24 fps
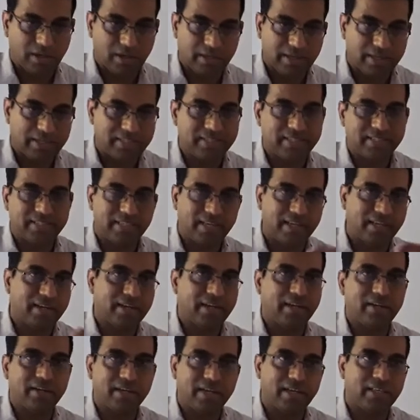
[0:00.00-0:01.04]
in sync
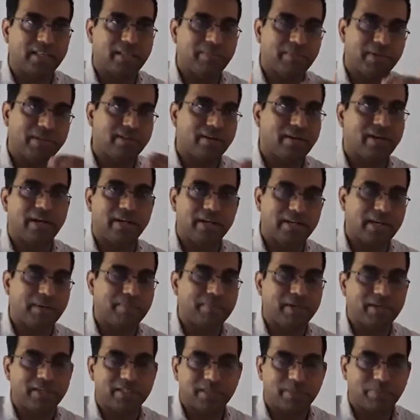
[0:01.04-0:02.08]
and take them at the right time
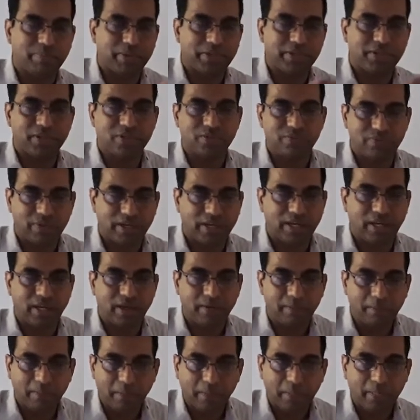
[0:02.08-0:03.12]
unless the patient is very
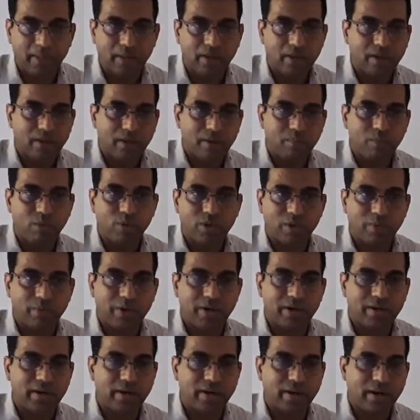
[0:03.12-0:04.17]

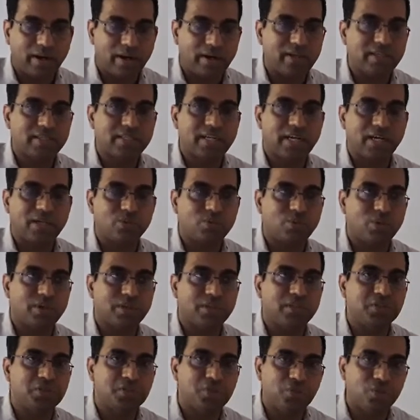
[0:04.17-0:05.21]
motivated and understands what
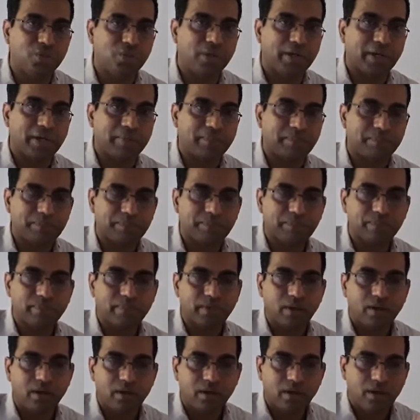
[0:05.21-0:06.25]
he's doing.
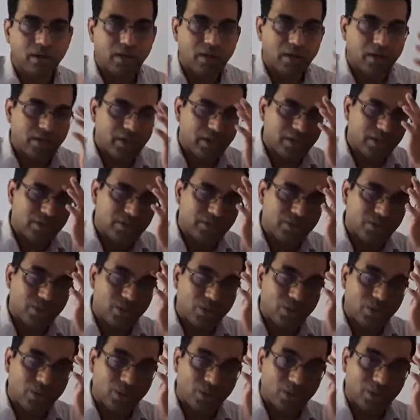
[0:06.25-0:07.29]

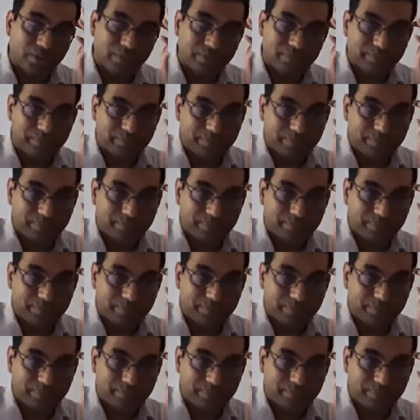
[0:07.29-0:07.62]
So,